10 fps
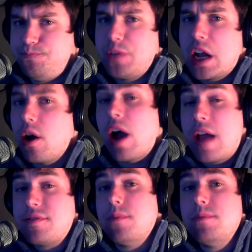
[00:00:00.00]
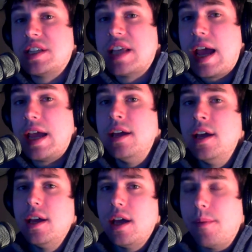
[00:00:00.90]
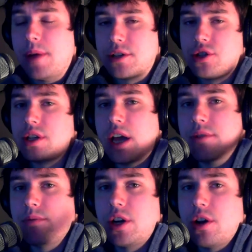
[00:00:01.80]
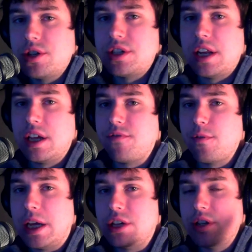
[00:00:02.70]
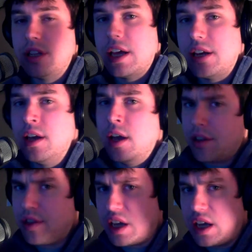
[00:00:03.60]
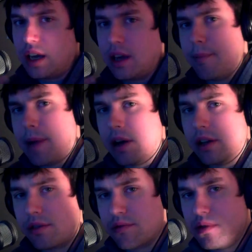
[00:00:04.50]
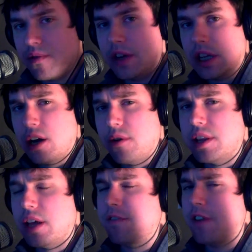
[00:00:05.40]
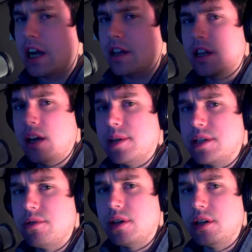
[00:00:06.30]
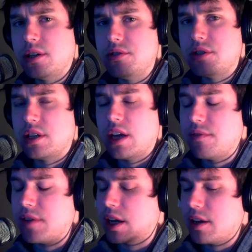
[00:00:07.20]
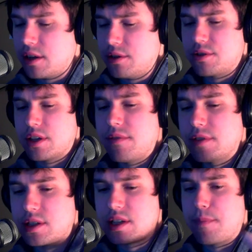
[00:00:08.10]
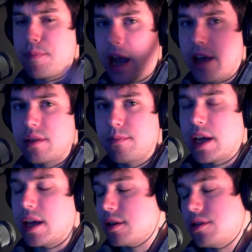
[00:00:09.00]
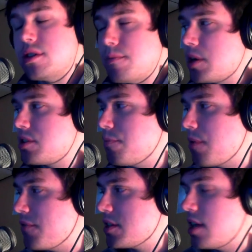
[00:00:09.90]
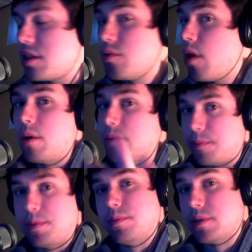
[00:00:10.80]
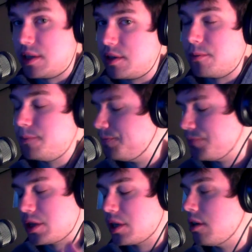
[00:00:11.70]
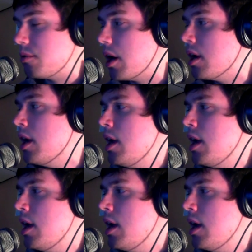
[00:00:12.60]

I don't know, I have something to say. I'm not just kind of regurgitating information and then thinking about it through the video and then finally coming to a conclusion at the end of it. I, I usually have a set path in my head. It's just a personal preference. Nothing wrong with the people that do, nothing at all wrong.